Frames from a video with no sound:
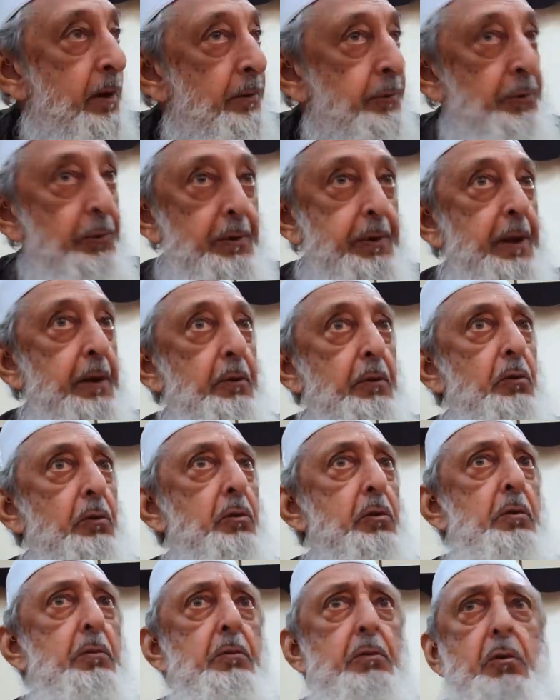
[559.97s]
So can
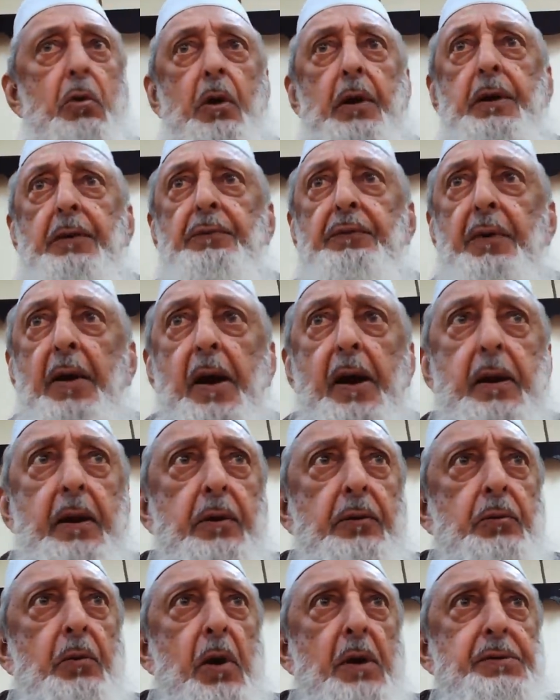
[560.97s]
Rome qualify
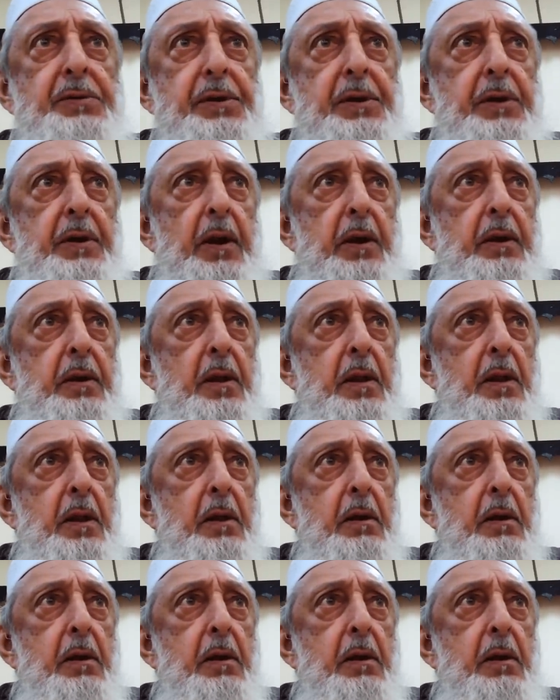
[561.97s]
as Washington?